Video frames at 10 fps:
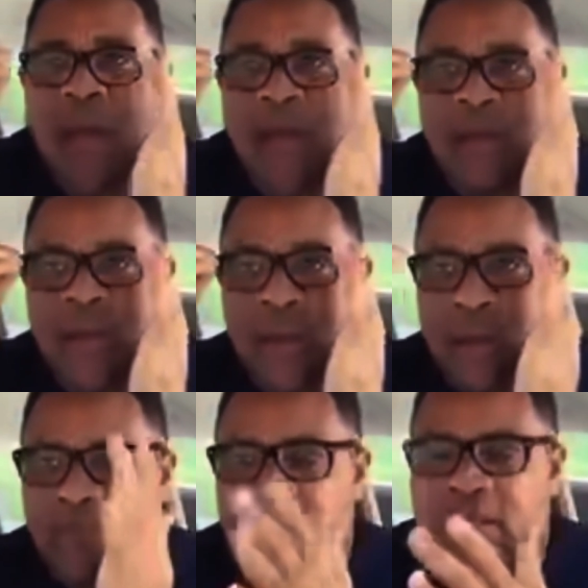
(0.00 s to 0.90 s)
I look
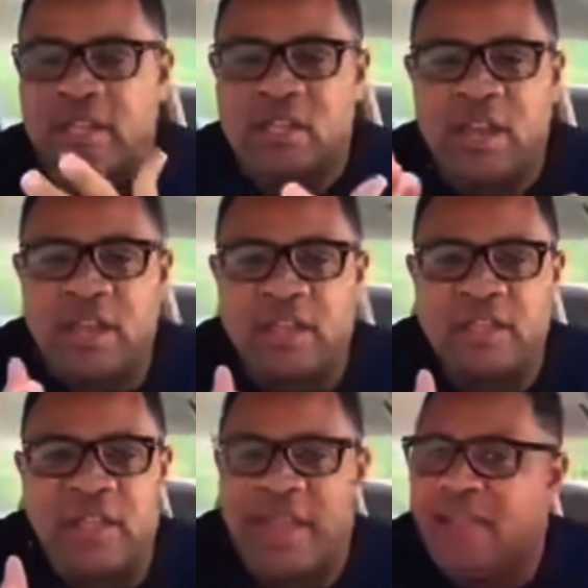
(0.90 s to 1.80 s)
at others like the
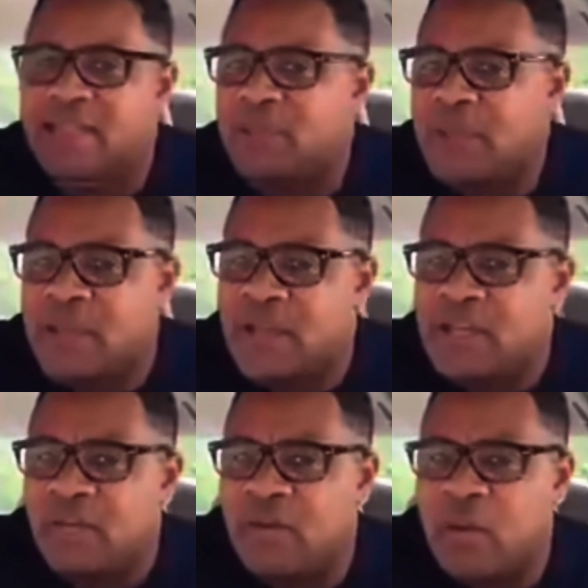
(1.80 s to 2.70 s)
Chinese, they can't speak
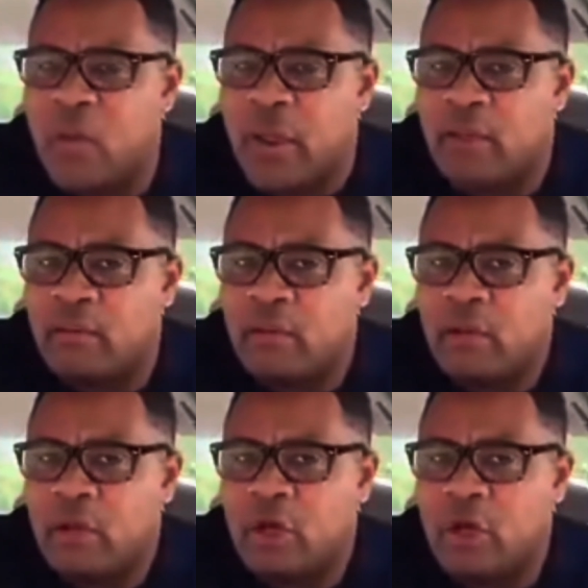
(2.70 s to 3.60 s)
English very well,
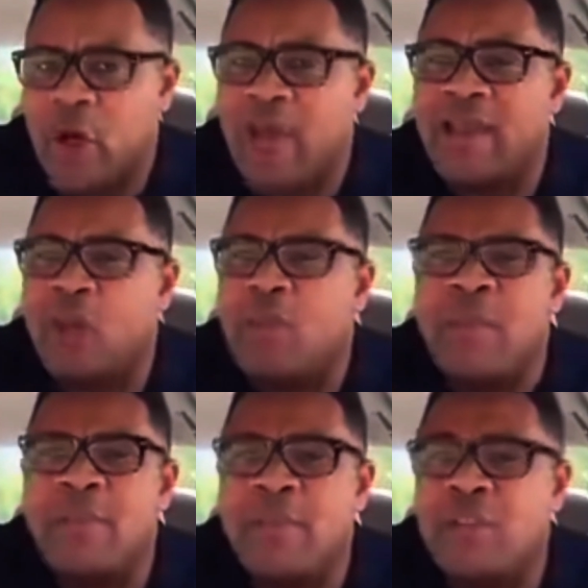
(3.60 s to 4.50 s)
you know, and their
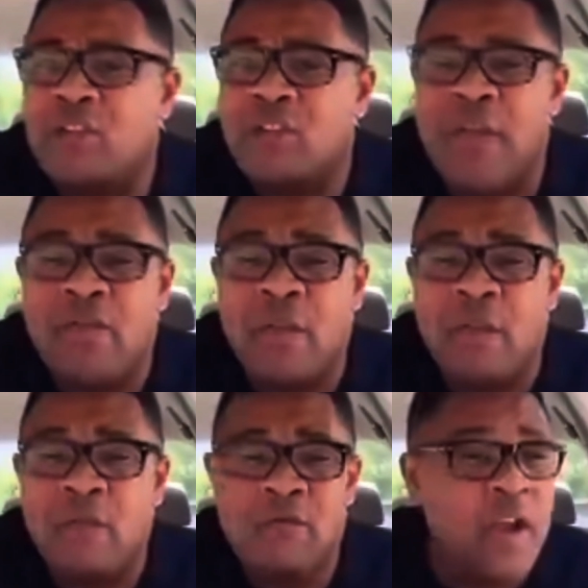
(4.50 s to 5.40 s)
women may be
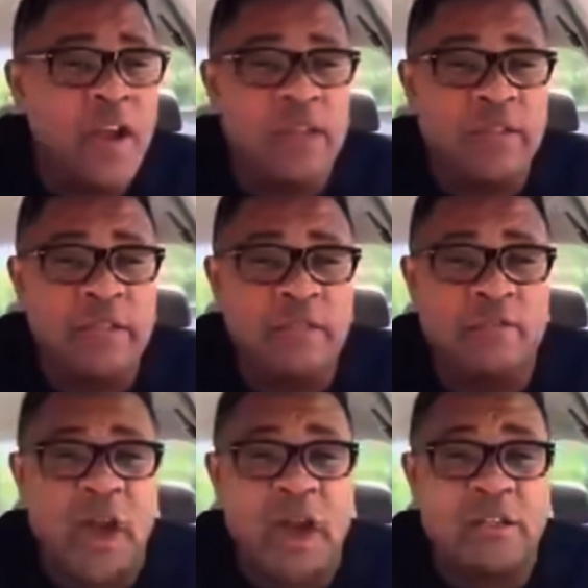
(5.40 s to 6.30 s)
driving very
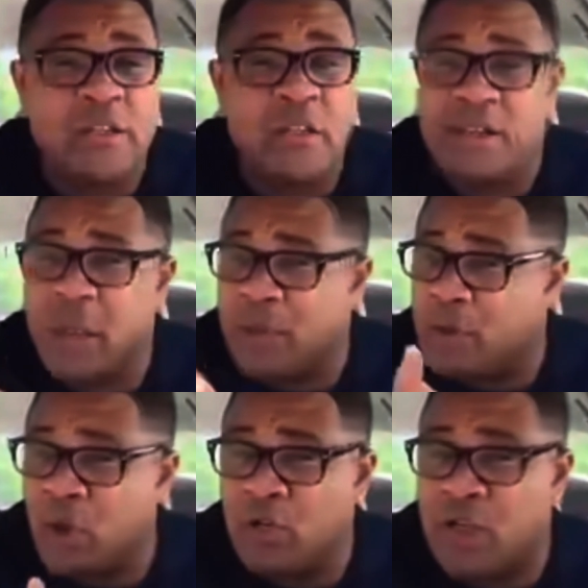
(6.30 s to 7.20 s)
expensive cars that
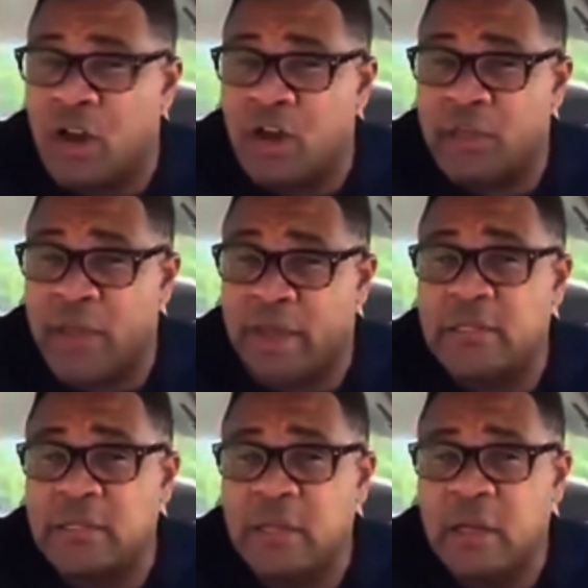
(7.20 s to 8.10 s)
belong to their
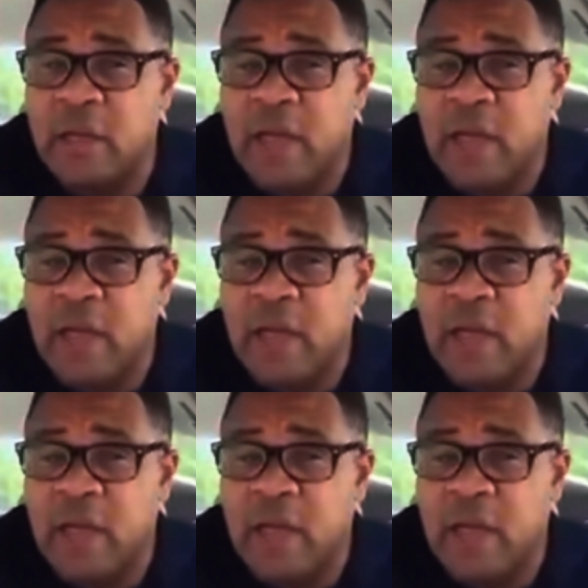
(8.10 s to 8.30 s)
husbands.